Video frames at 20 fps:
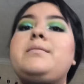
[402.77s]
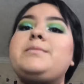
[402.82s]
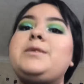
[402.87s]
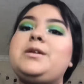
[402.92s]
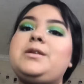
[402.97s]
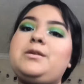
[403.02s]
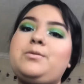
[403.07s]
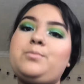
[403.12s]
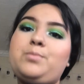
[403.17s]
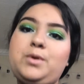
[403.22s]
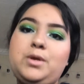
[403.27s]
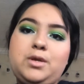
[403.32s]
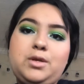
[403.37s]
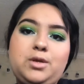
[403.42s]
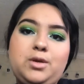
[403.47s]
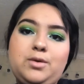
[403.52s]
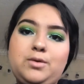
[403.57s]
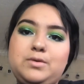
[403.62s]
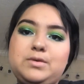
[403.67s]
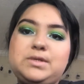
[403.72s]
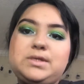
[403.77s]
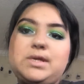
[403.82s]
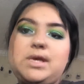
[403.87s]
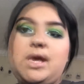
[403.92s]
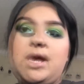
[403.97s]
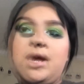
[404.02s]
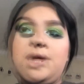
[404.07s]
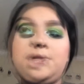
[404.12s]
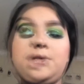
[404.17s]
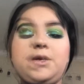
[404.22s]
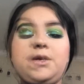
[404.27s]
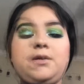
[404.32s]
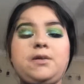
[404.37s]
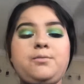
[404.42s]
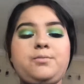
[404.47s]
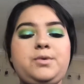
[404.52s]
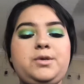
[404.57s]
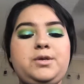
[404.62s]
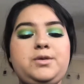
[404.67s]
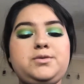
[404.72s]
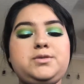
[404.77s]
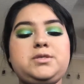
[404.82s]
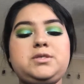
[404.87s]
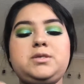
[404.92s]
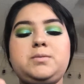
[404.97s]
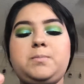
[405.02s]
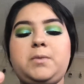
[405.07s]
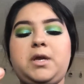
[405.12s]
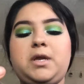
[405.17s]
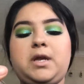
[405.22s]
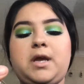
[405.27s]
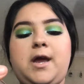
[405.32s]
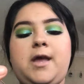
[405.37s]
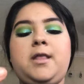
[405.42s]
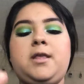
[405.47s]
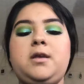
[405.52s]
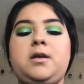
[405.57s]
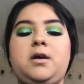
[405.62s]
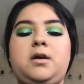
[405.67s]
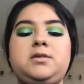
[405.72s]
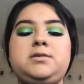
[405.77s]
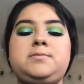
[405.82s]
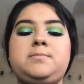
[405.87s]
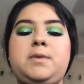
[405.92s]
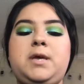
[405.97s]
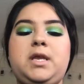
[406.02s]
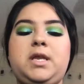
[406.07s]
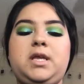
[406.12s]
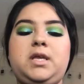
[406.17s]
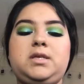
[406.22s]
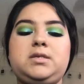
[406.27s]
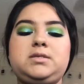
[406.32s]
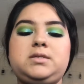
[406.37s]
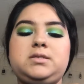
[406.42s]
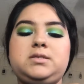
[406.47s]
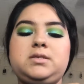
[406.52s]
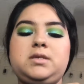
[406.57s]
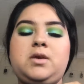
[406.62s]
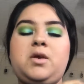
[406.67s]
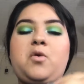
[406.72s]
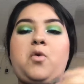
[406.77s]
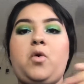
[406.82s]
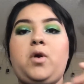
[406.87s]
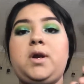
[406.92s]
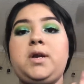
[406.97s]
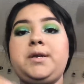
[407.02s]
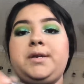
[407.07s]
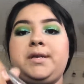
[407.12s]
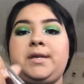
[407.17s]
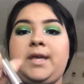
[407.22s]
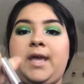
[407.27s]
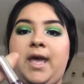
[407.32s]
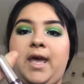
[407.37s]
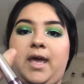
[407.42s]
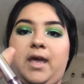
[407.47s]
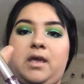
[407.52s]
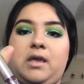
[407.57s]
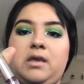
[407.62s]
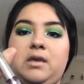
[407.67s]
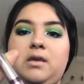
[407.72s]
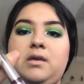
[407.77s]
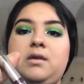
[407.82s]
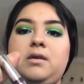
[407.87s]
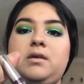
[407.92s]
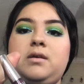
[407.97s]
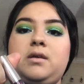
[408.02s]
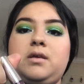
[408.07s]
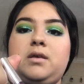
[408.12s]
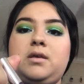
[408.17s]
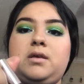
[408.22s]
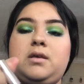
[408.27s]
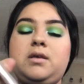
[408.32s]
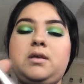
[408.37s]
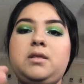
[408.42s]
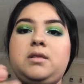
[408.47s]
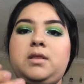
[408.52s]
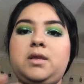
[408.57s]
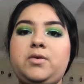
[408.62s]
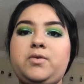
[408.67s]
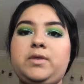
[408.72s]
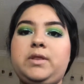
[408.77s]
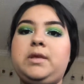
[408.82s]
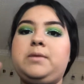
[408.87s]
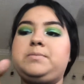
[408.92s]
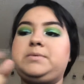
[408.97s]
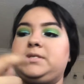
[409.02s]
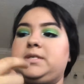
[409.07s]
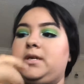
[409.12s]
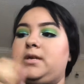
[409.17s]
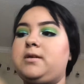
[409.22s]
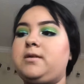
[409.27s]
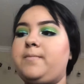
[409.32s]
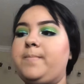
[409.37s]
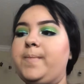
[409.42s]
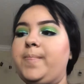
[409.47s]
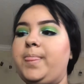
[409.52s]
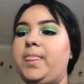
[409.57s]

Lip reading: I'm going to be using my Kylie Cosmetics Court K liquid lipstick.